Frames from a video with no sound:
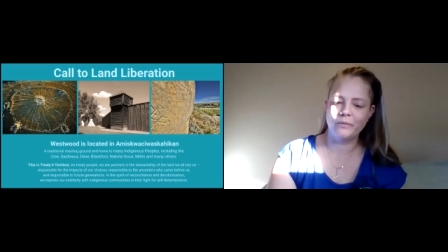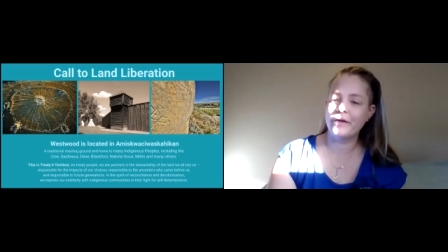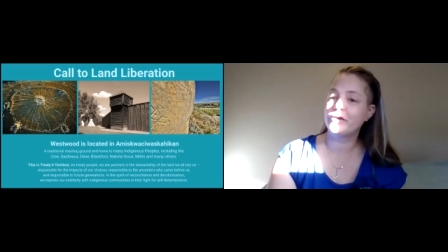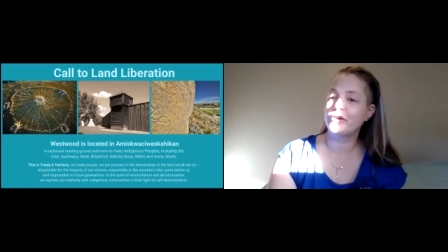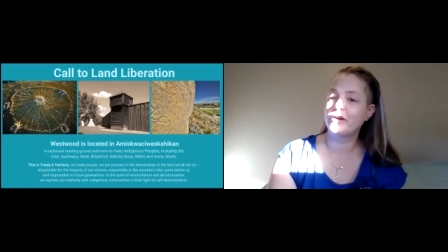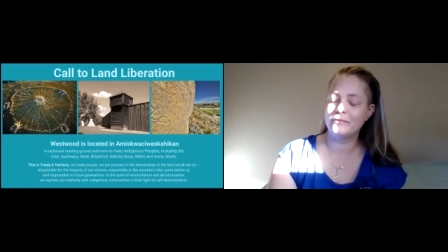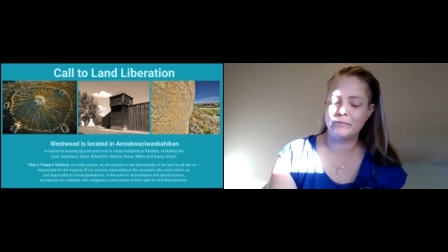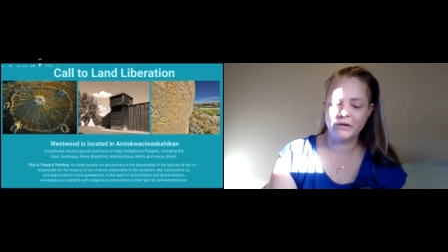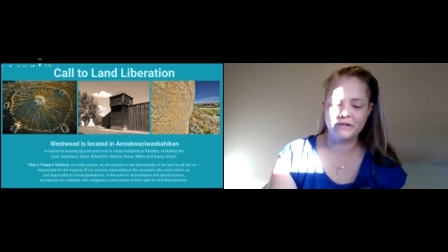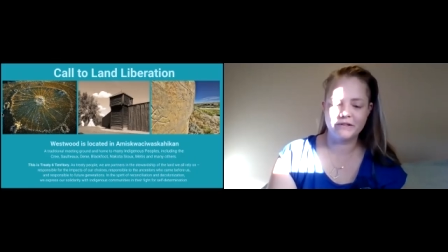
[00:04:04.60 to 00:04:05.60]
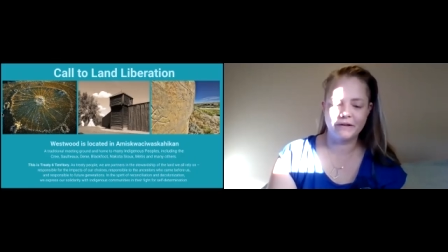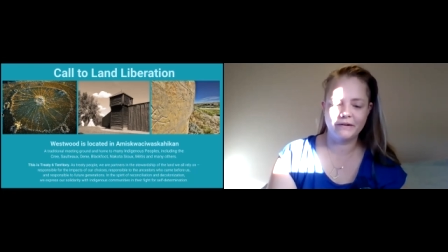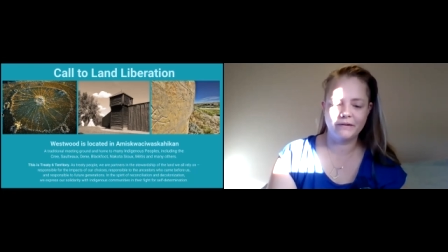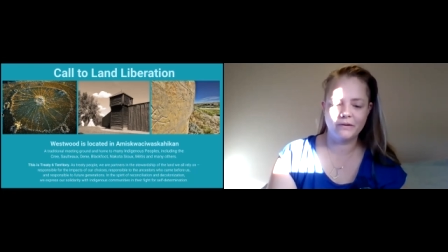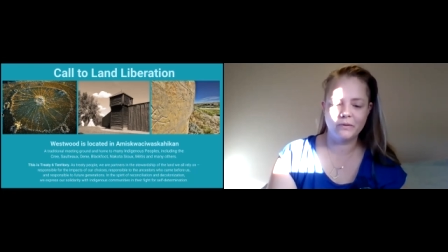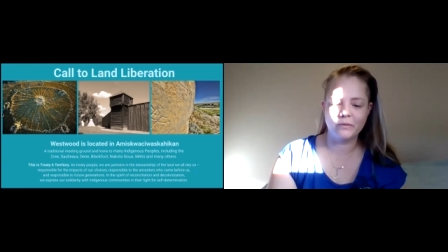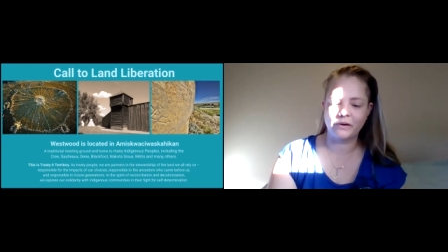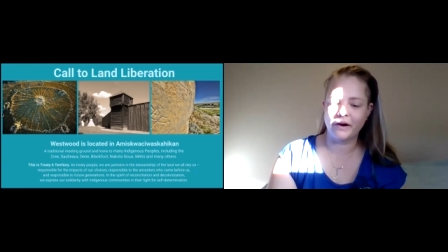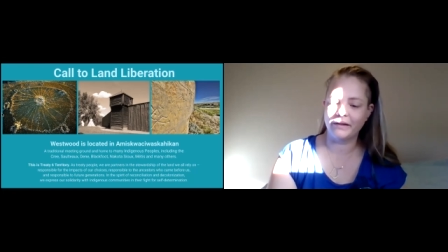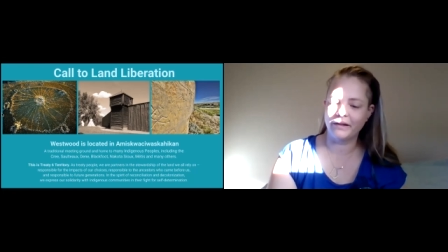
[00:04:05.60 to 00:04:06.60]
whether in person
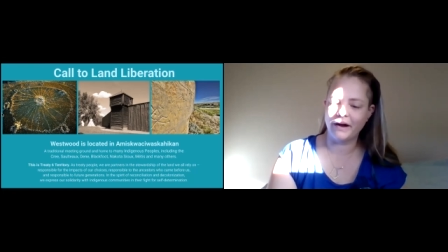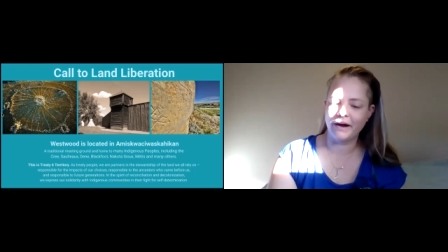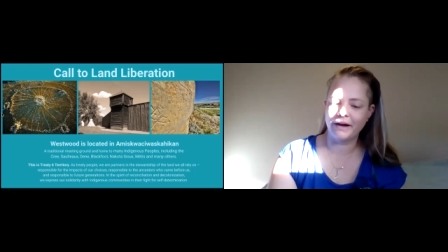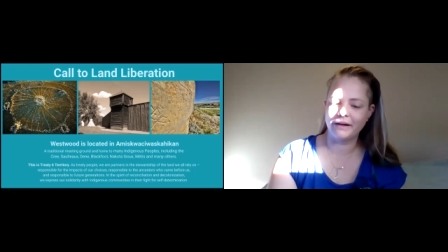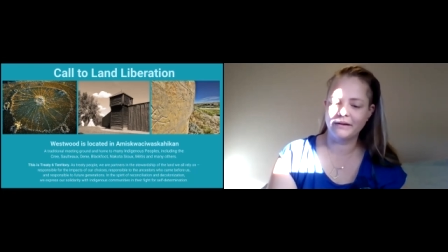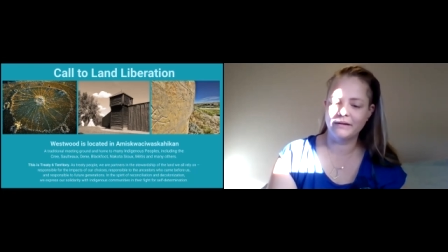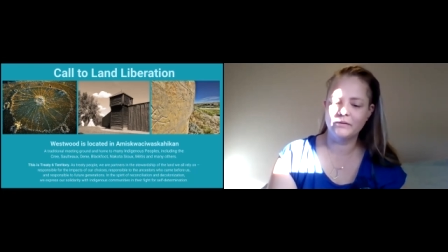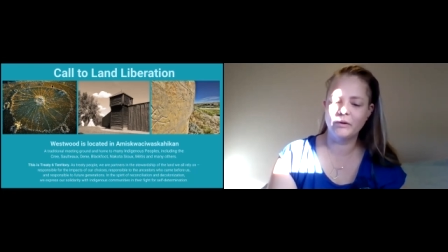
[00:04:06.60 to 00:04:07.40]
or online,